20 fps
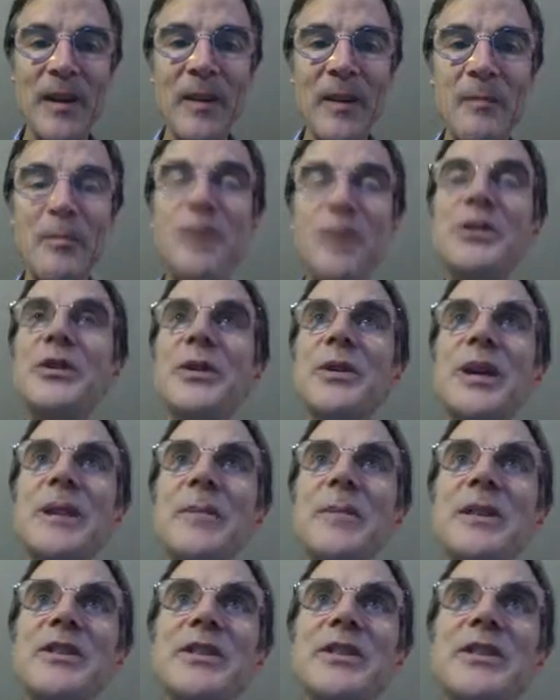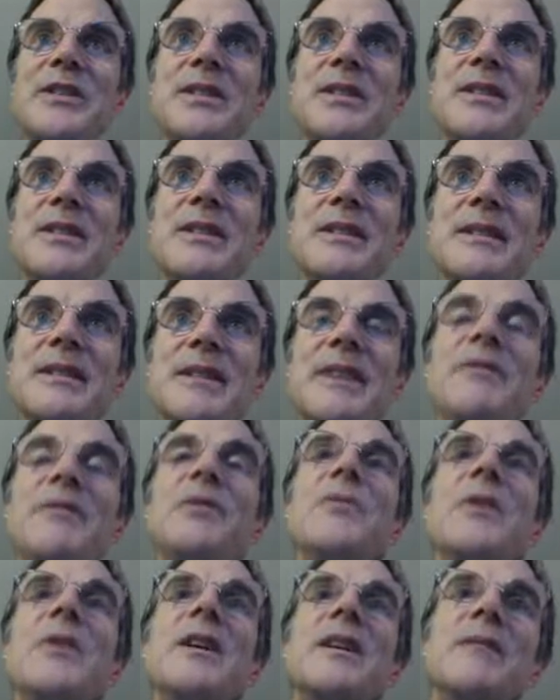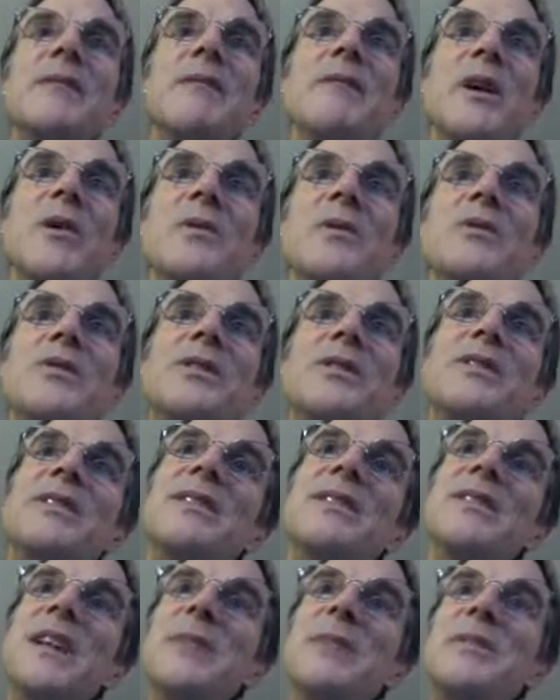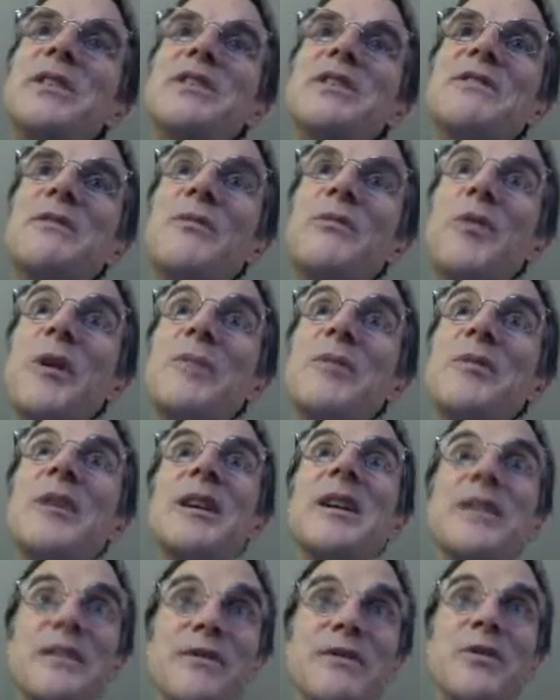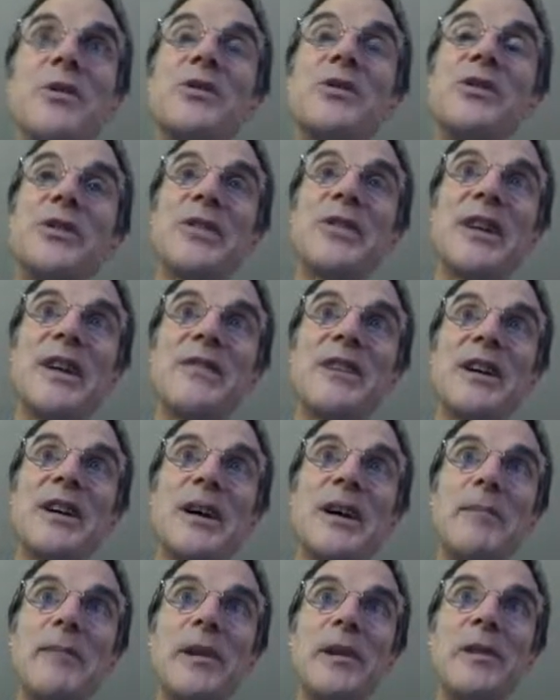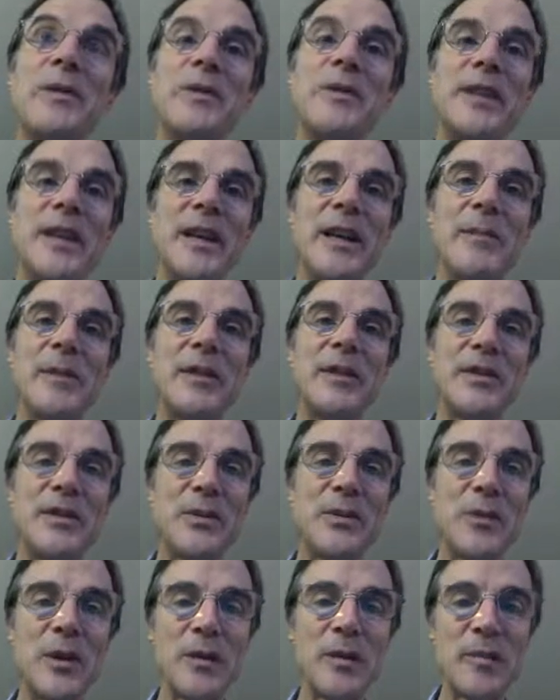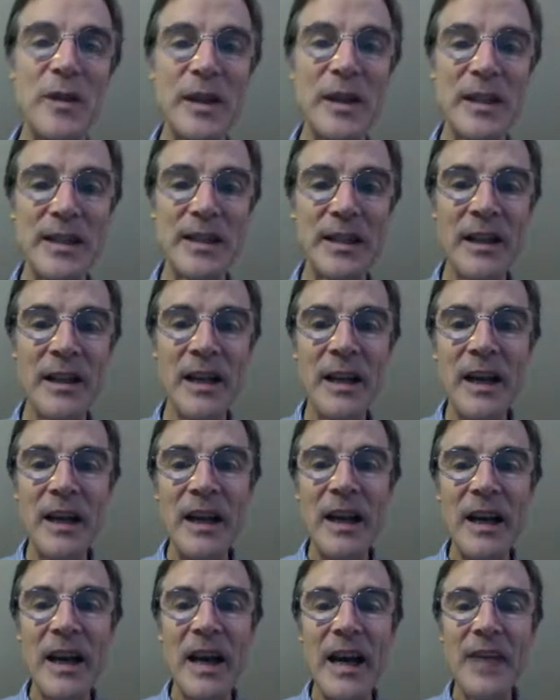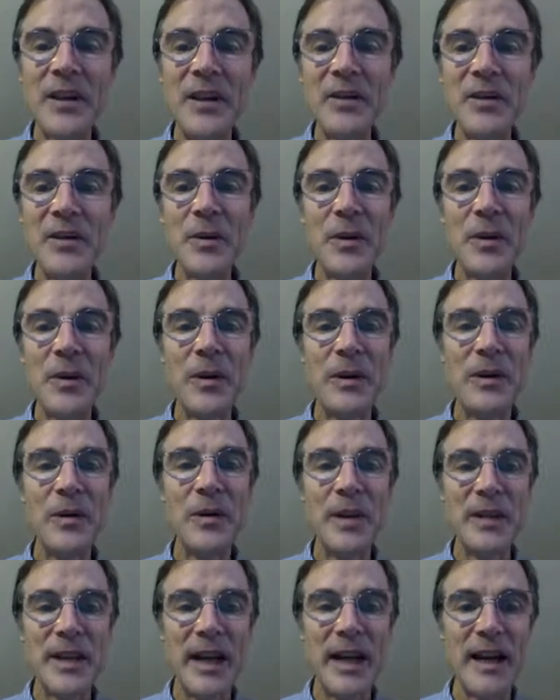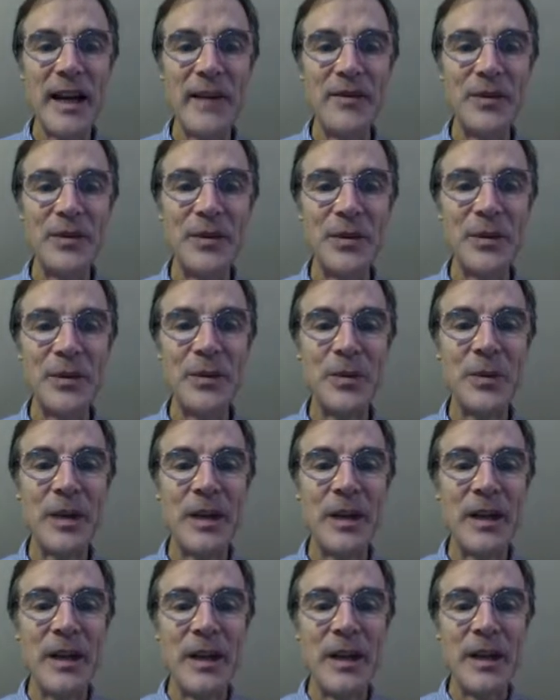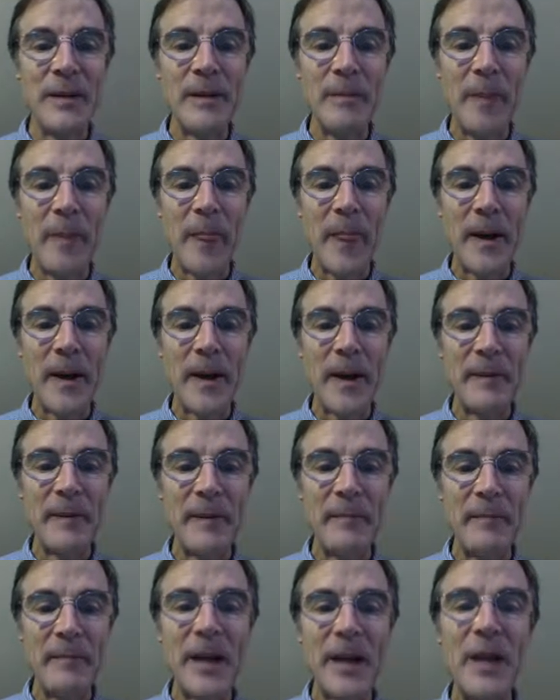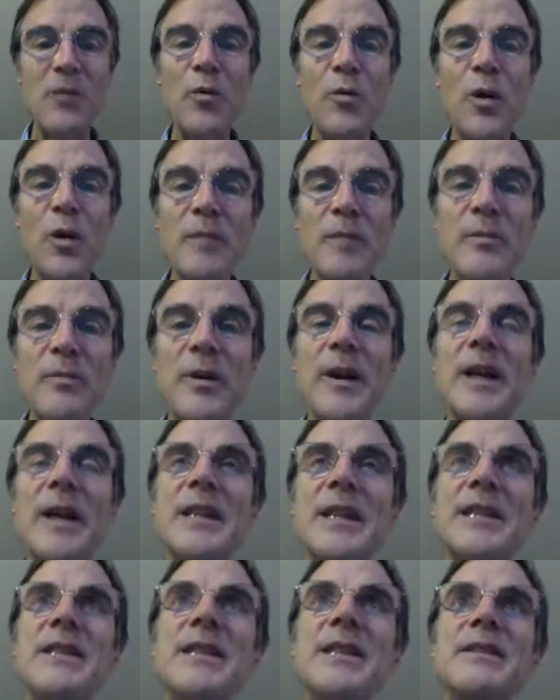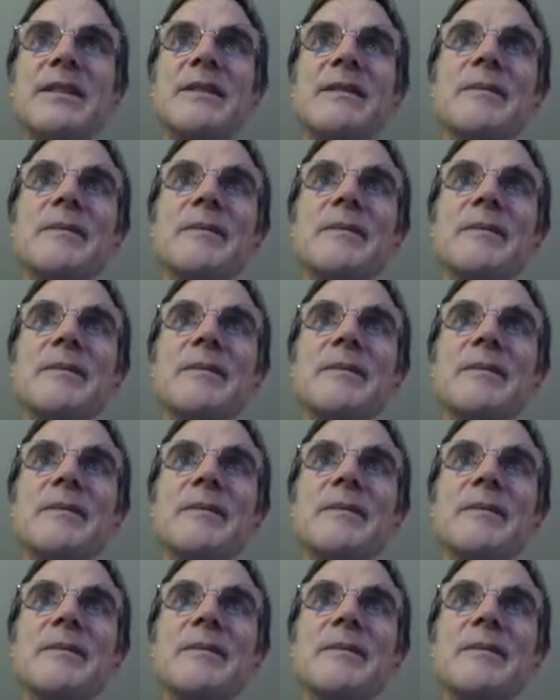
put your images, if you want to host images from WordPress, of course you're going to have to upload the image to WordPress. And then you're going to have to, uh, in WordPress,